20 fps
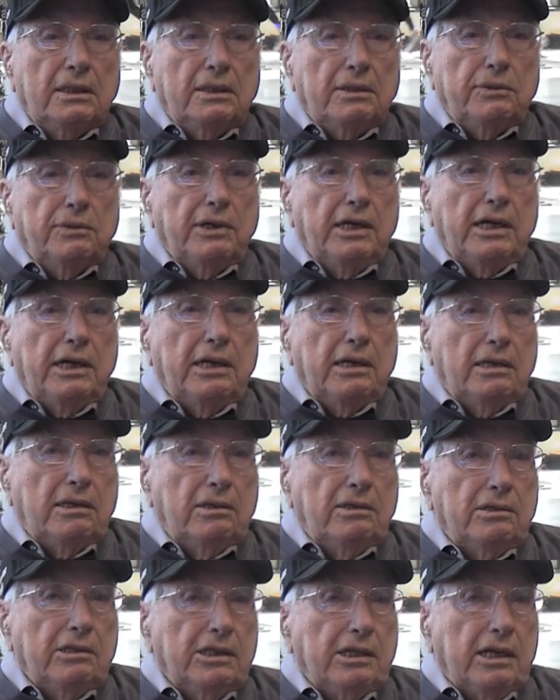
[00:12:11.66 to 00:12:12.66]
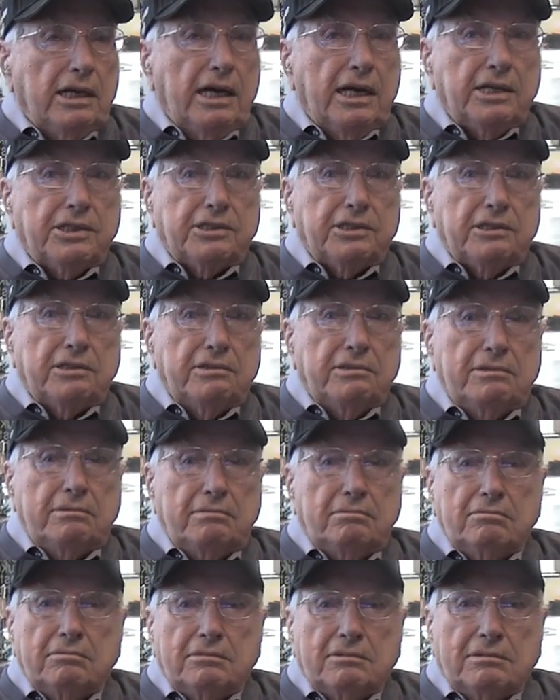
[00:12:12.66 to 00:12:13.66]
really only lasted
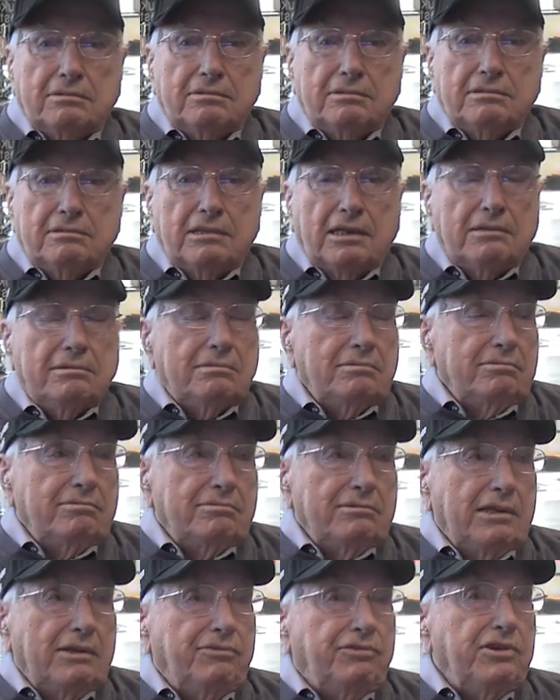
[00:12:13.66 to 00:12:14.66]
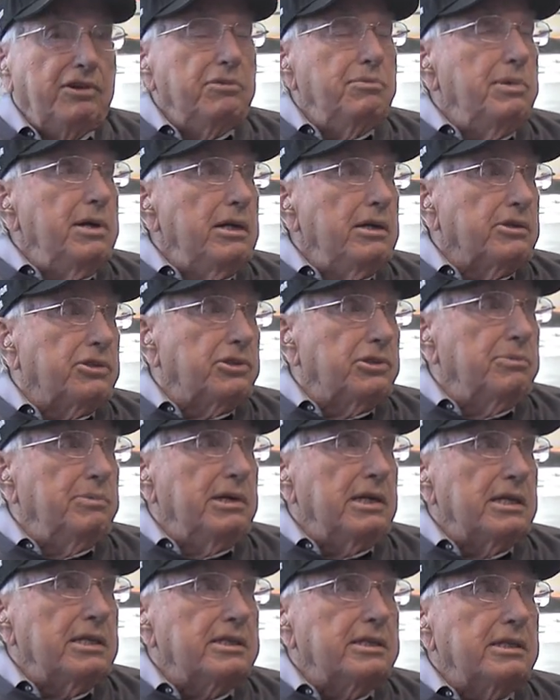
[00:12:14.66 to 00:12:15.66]
a, a, few minutes, you
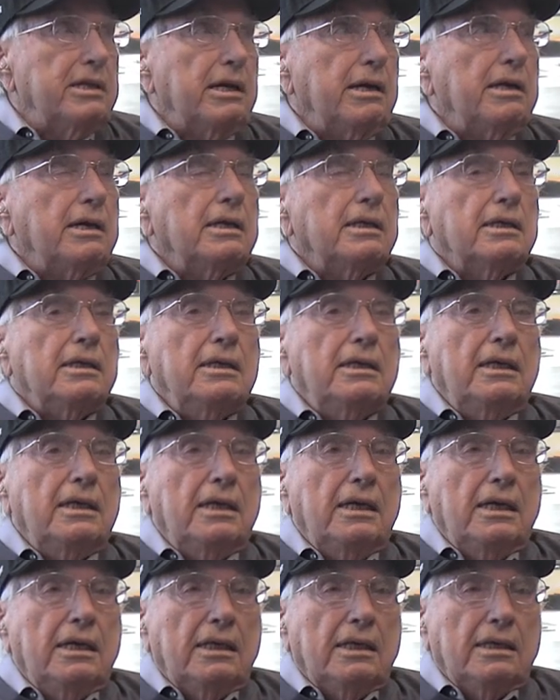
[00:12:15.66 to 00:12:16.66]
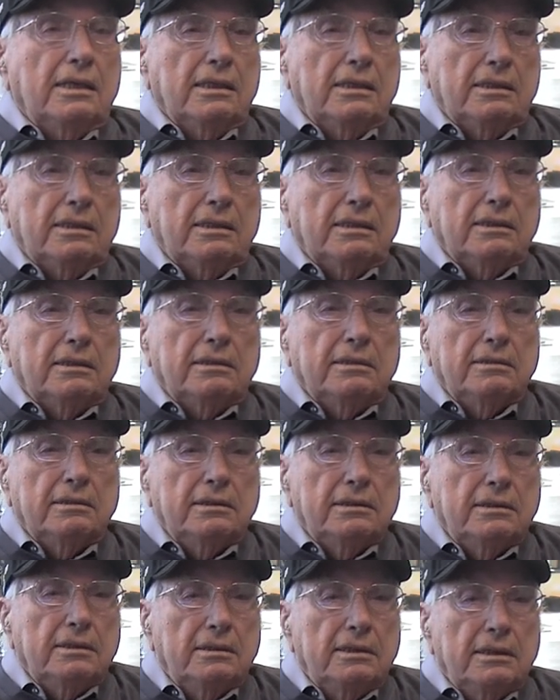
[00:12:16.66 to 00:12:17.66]
might say. Uh,
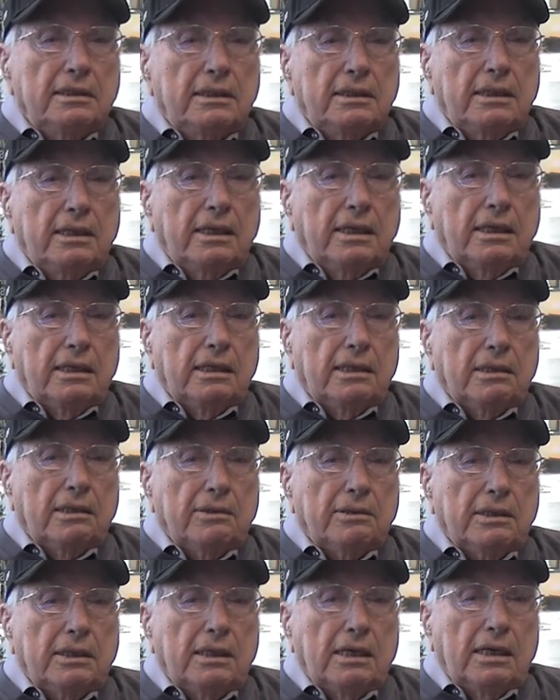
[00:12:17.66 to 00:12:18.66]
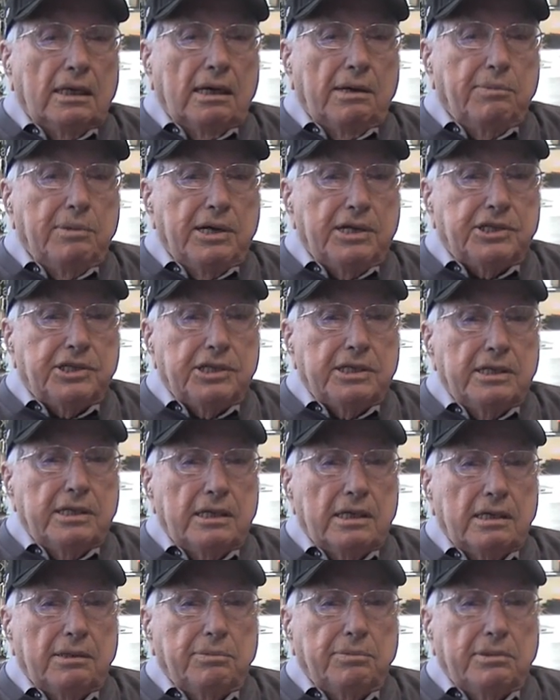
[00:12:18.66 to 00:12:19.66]
um, I
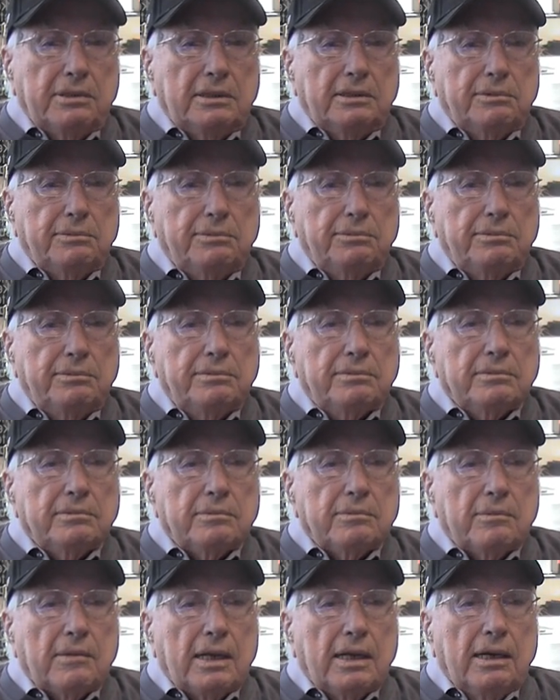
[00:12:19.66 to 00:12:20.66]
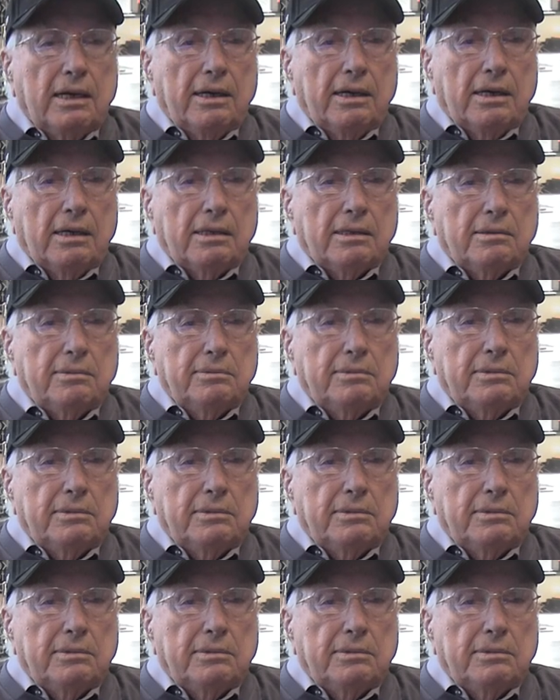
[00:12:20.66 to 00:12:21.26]
mentioned uh, uh,